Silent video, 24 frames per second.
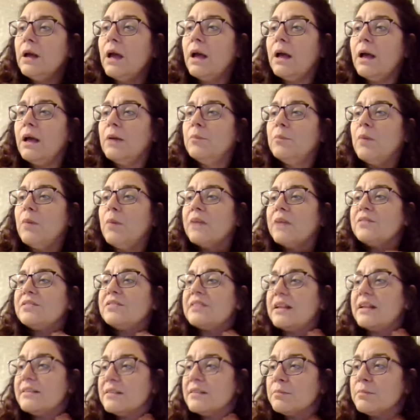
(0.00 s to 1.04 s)
I've
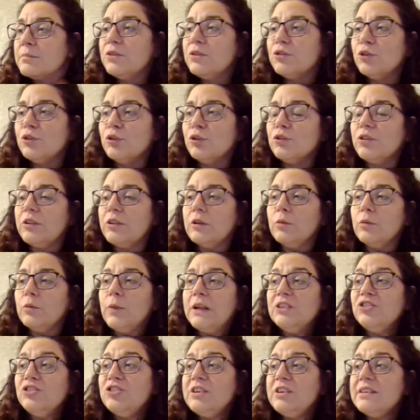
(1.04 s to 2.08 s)
said to my daughter that
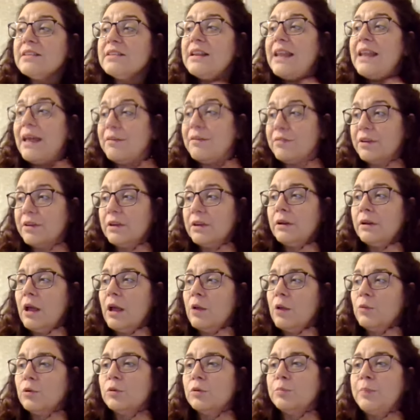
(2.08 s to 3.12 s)
when she is 11,
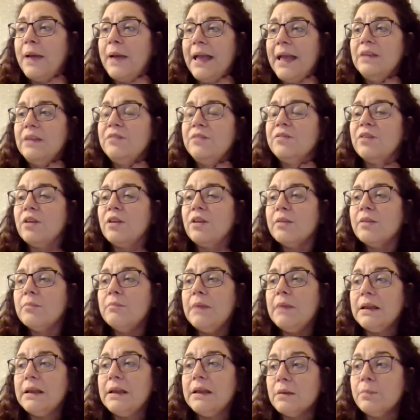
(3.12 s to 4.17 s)
I will pay for the
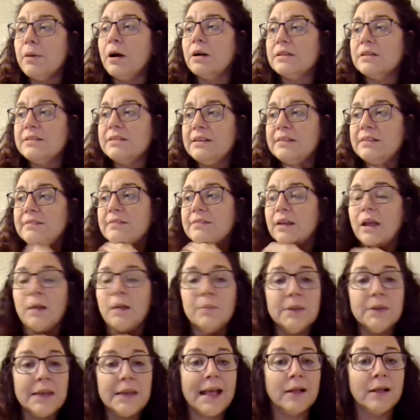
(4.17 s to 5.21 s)
makeup artist to
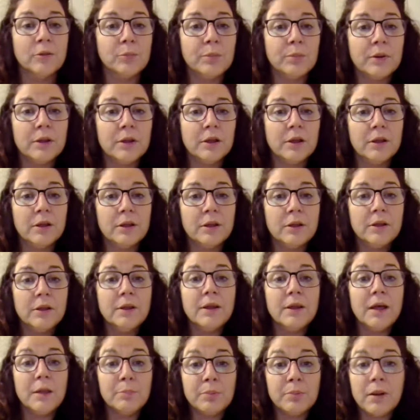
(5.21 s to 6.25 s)
come and help her
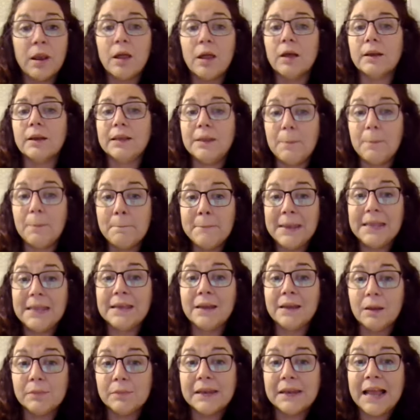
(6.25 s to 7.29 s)
apply
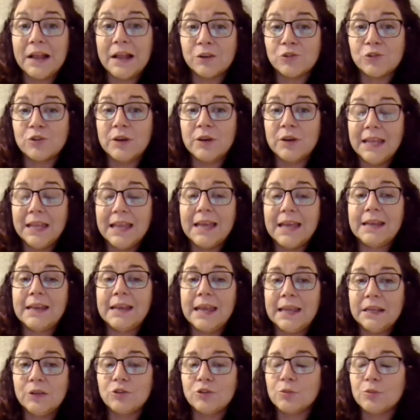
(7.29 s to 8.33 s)
makeup naturally and
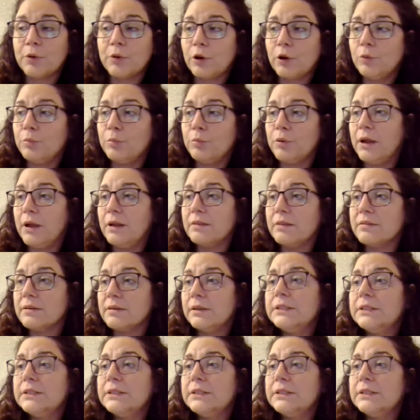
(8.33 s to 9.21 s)
age appropriate.